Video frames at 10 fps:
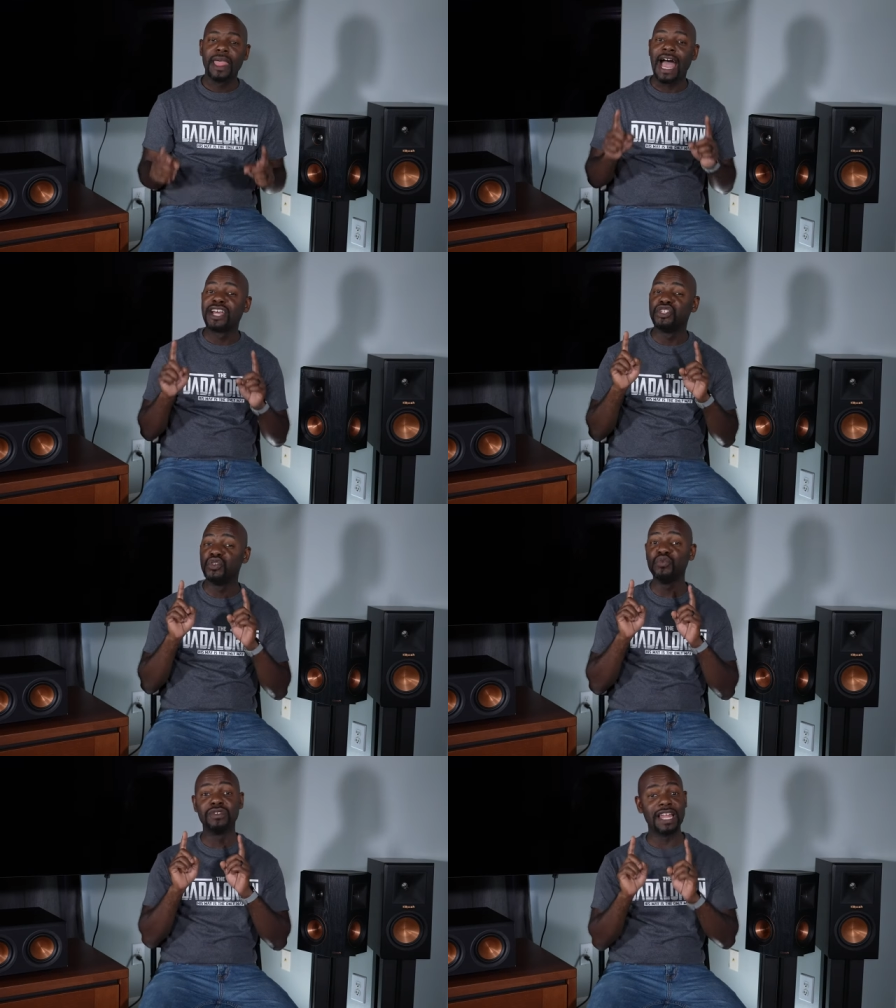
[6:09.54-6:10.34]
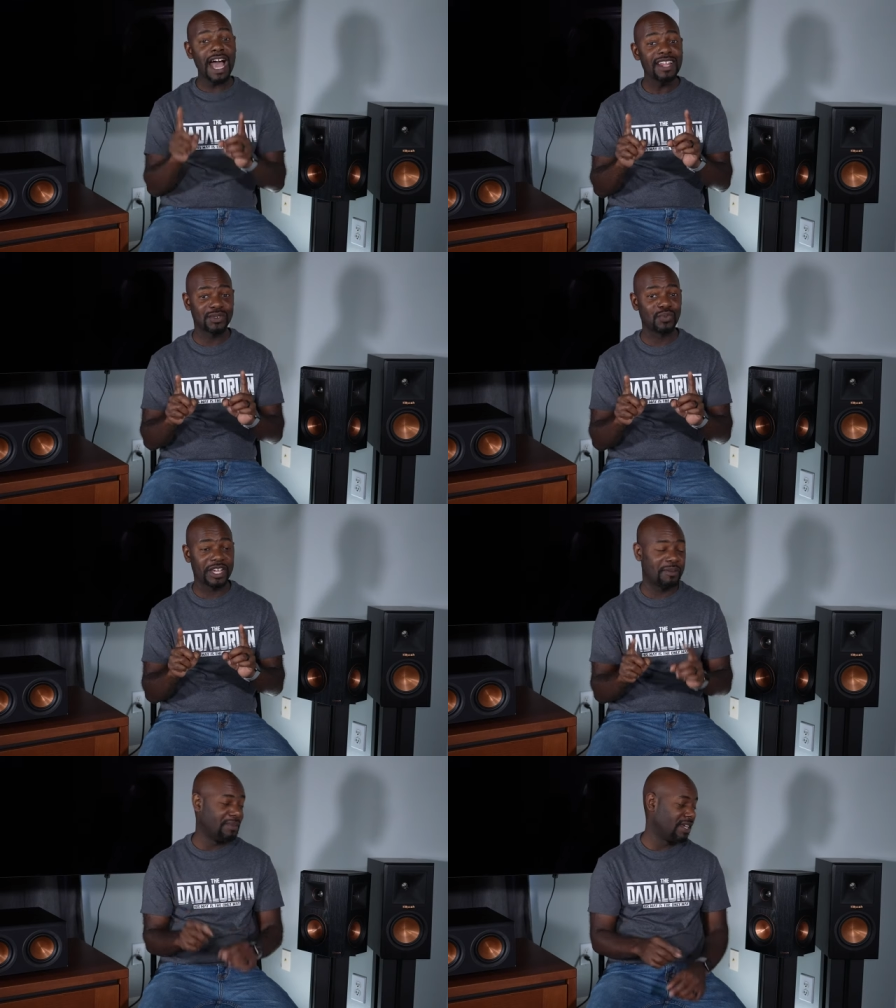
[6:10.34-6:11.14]
I do not
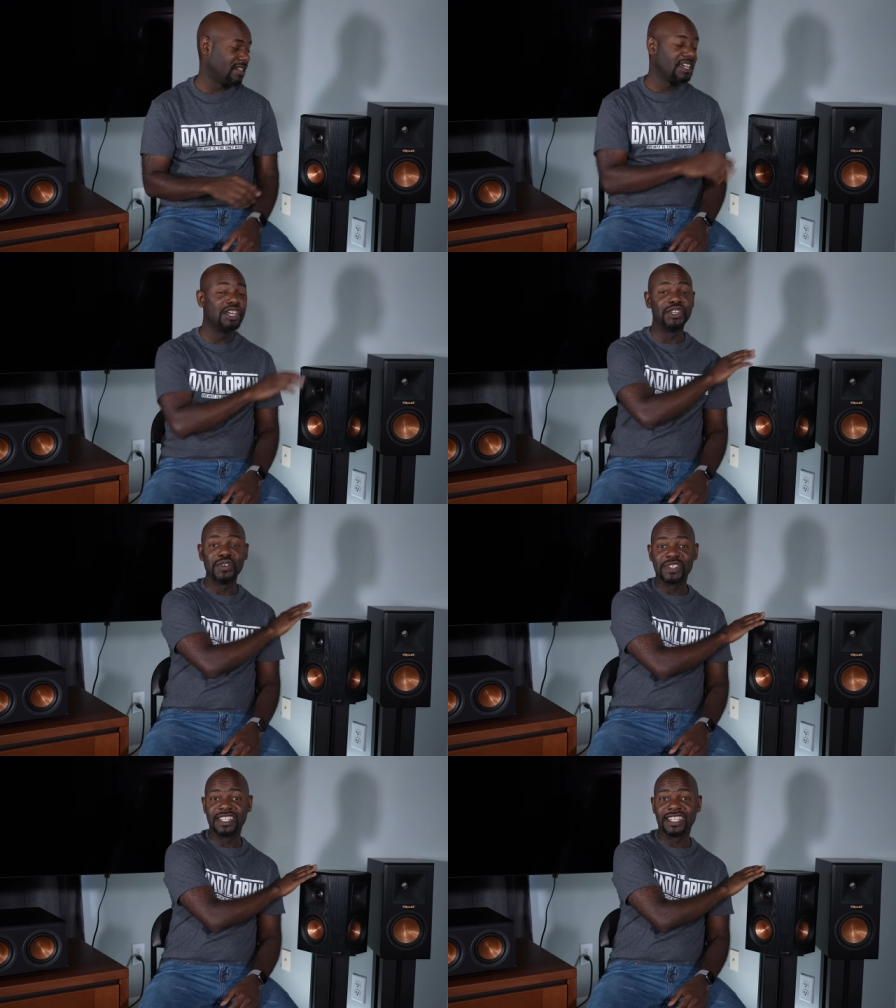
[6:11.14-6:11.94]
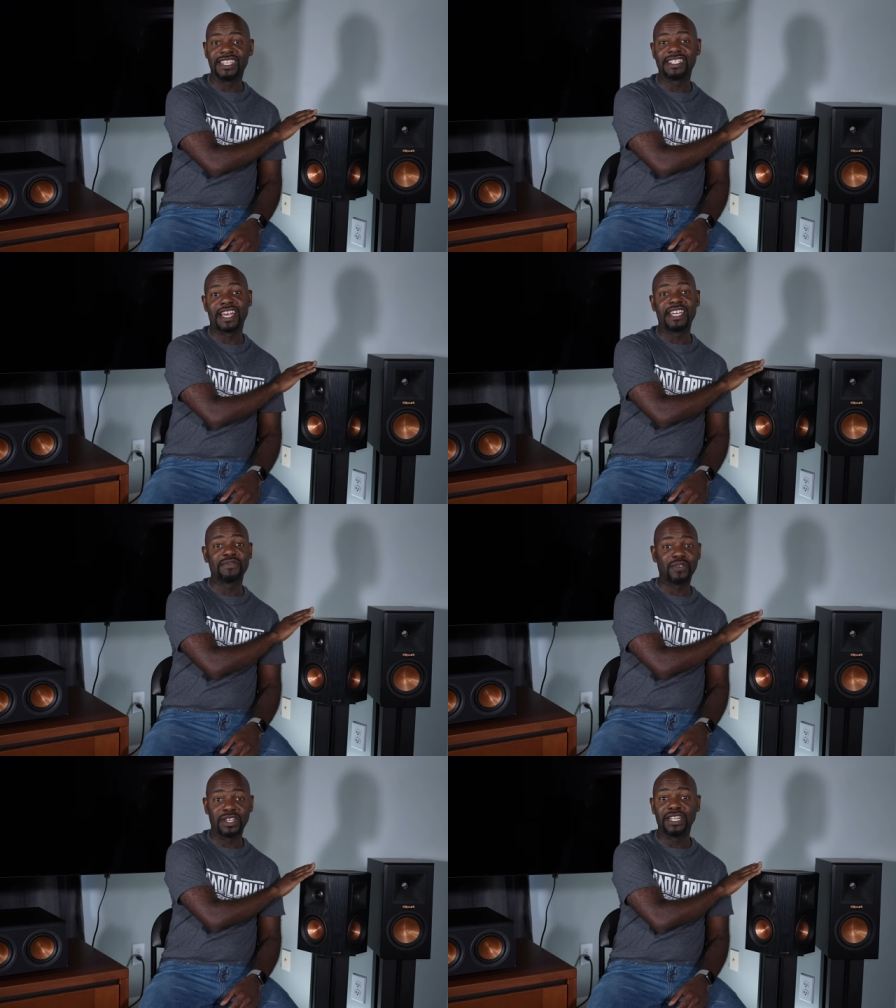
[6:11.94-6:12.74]
recommend using these as
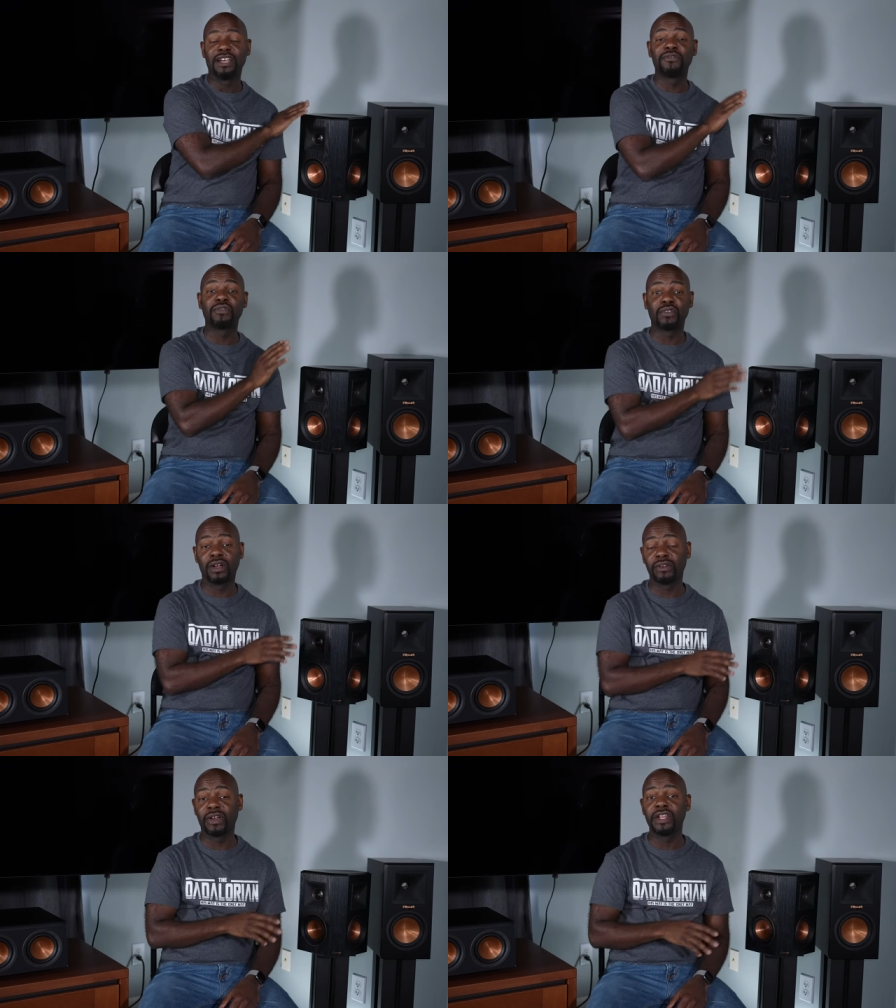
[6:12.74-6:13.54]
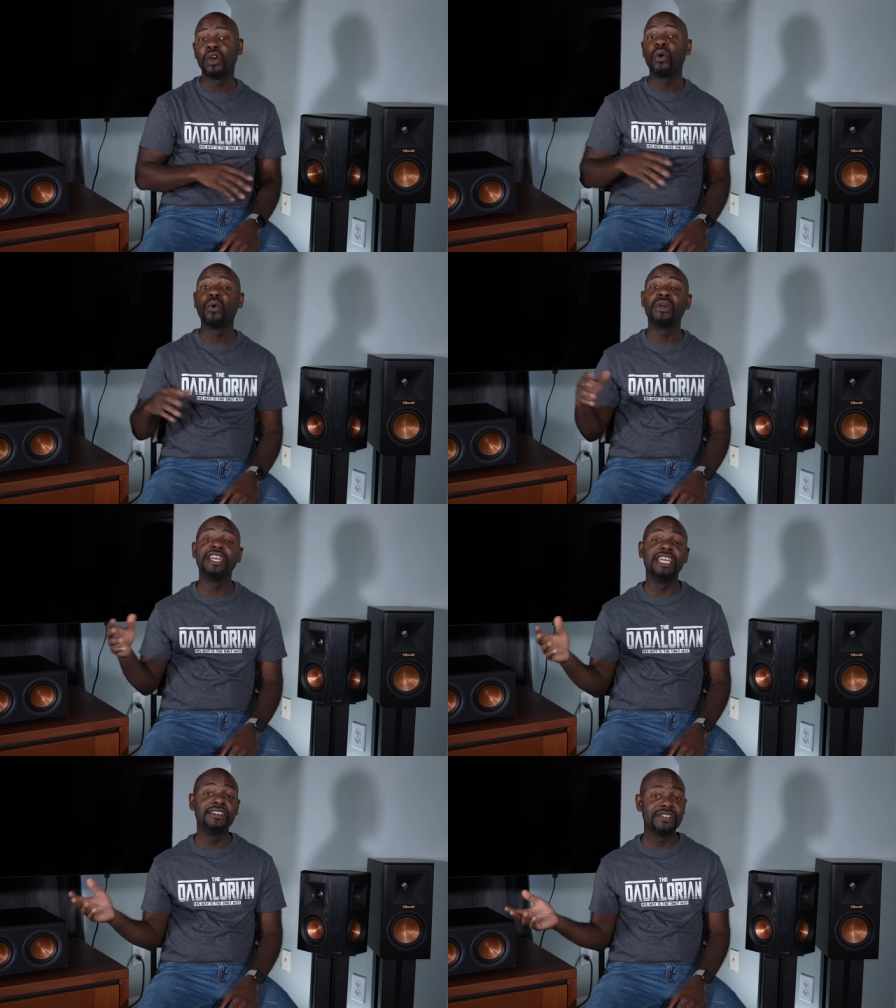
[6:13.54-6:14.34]
front left, front right, or
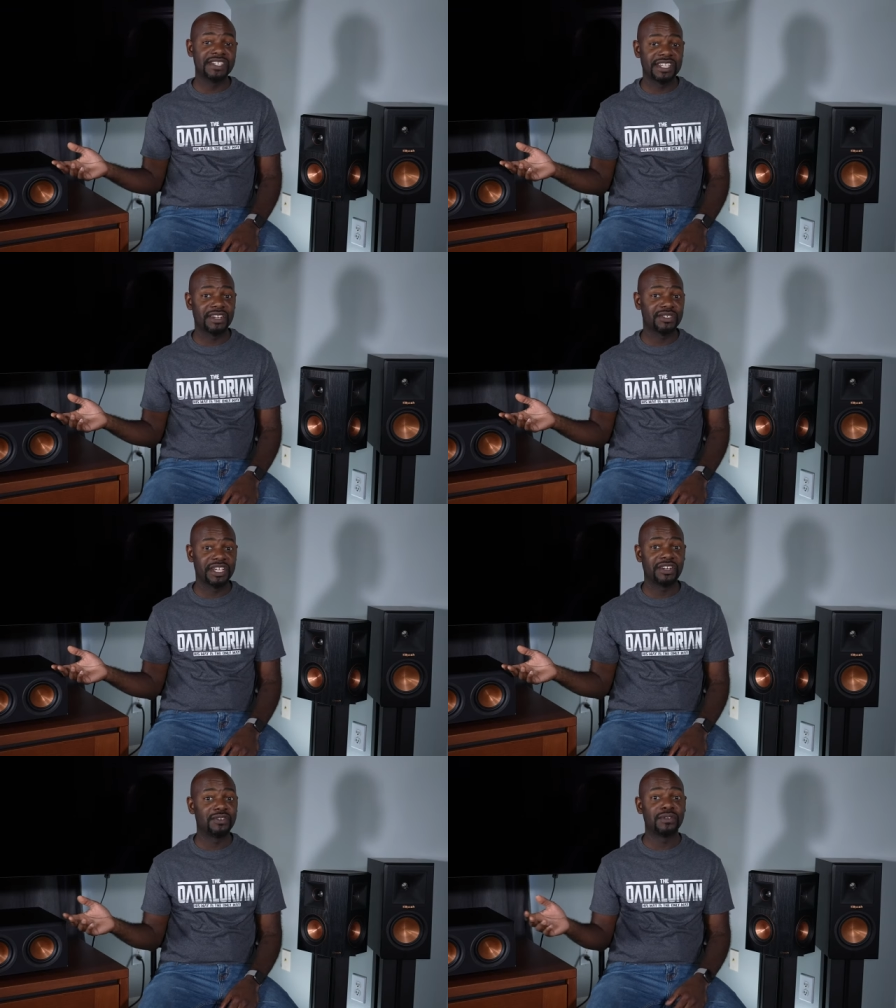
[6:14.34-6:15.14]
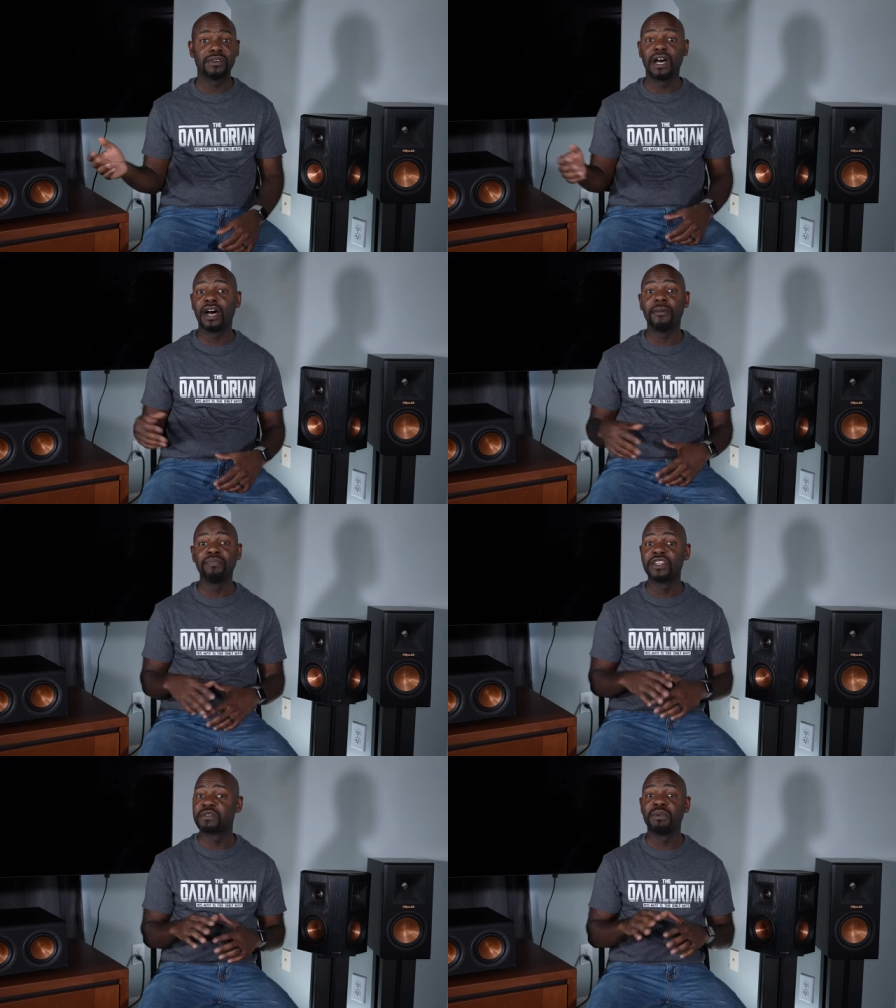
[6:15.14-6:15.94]
even center channel um,
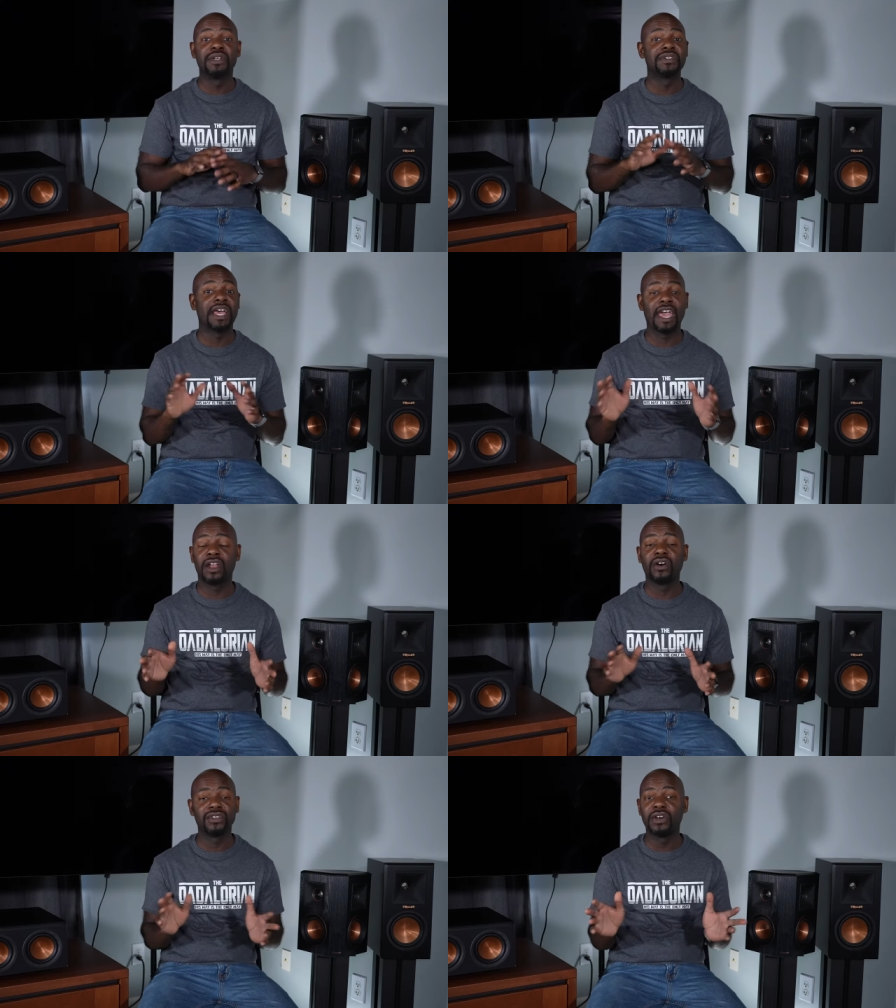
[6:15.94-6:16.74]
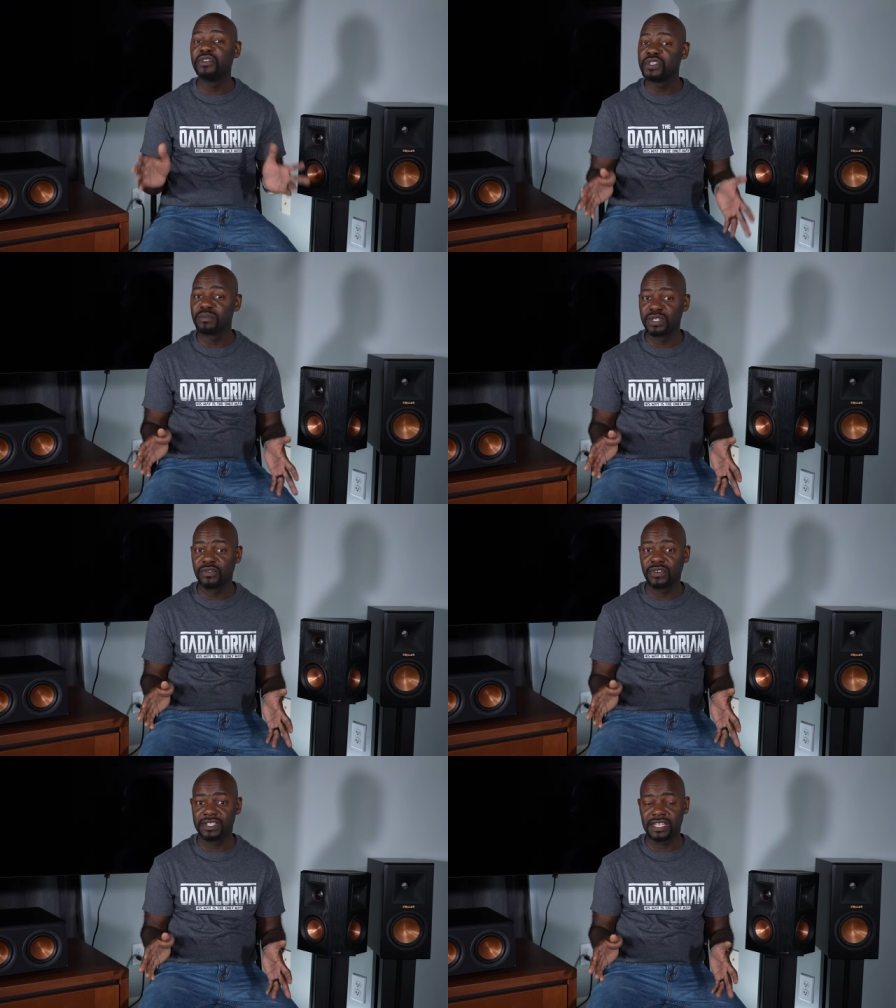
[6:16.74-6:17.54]
speakers at all. Don't use them in your
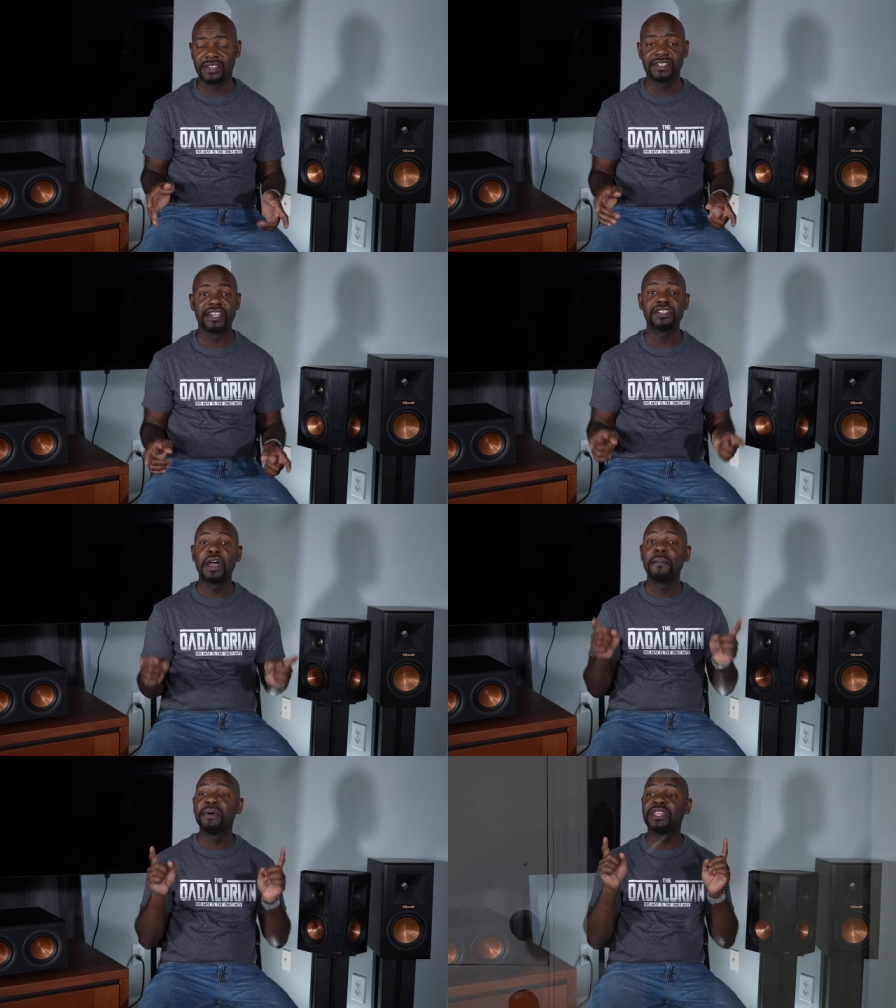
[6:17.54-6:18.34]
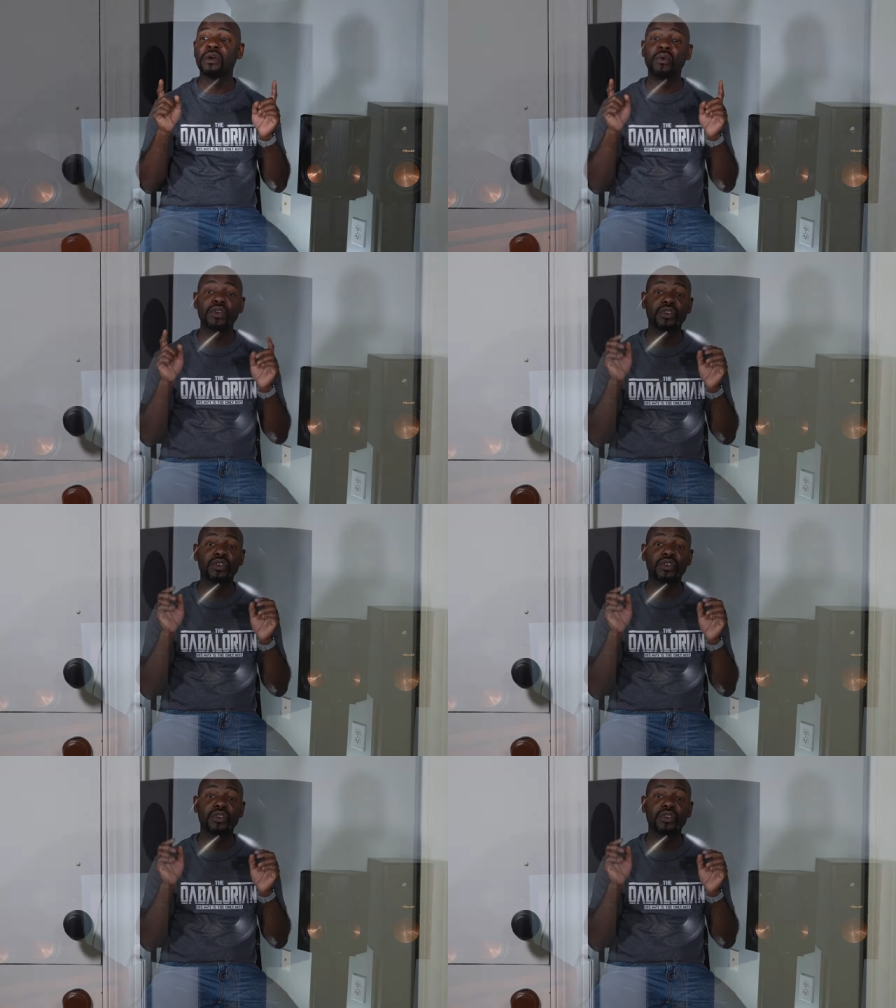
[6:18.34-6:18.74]
front soundstage, but they work